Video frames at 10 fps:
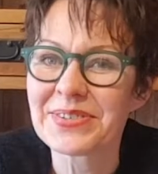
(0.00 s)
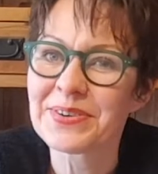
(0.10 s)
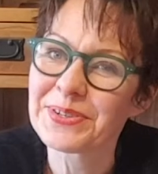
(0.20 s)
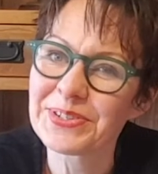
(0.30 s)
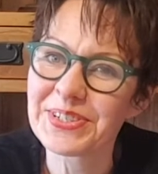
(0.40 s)
for
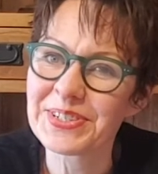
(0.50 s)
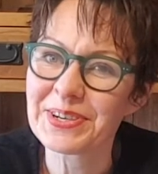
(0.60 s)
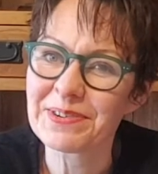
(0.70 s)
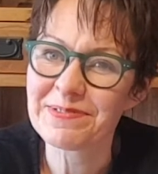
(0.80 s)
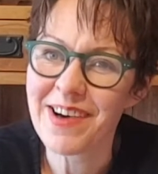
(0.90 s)
watching
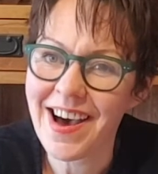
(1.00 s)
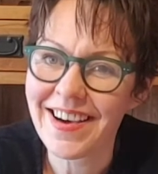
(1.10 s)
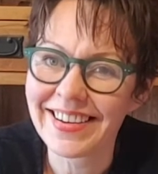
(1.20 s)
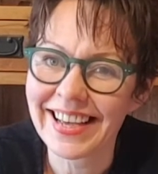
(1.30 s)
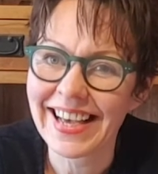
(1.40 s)
so
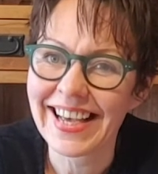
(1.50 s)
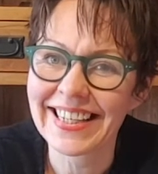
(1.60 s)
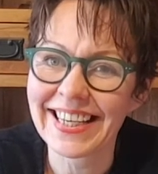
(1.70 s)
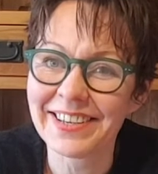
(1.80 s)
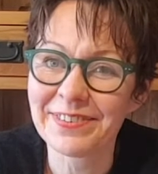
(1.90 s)
far,
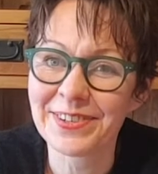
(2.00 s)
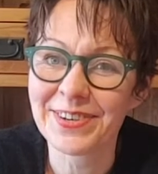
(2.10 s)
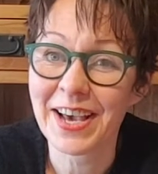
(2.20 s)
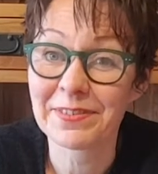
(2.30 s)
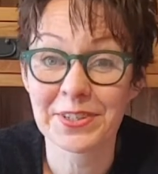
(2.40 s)
and if you
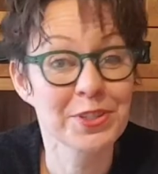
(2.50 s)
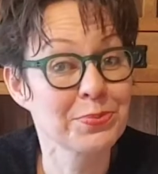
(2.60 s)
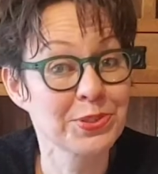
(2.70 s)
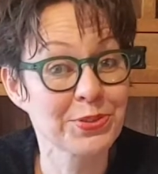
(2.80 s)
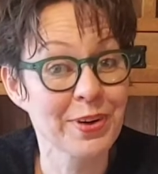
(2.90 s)
haven't
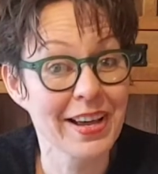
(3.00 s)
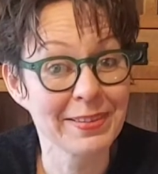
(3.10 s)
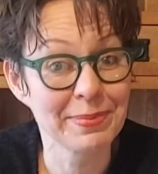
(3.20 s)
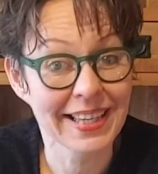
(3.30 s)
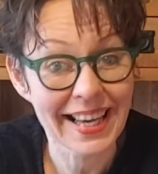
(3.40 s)

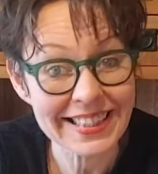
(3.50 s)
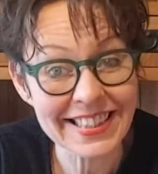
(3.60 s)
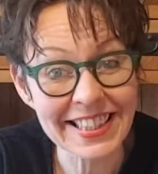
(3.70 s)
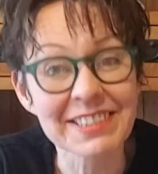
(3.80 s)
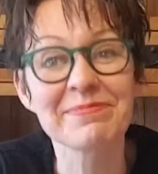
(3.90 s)
subscribed yet,
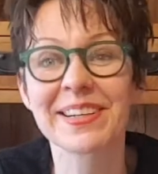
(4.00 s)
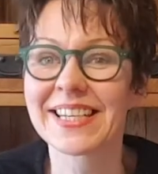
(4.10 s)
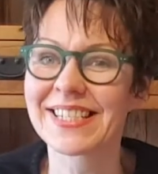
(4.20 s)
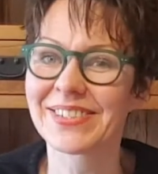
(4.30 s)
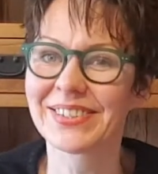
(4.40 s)

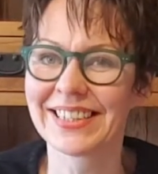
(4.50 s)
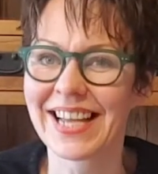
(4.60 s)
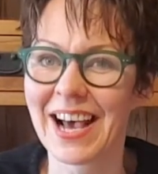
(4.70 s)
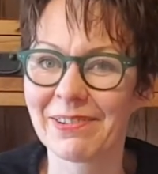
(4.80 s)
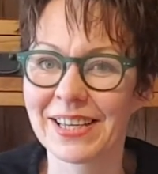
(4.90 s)
please do it
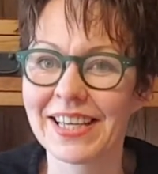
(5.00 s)
now.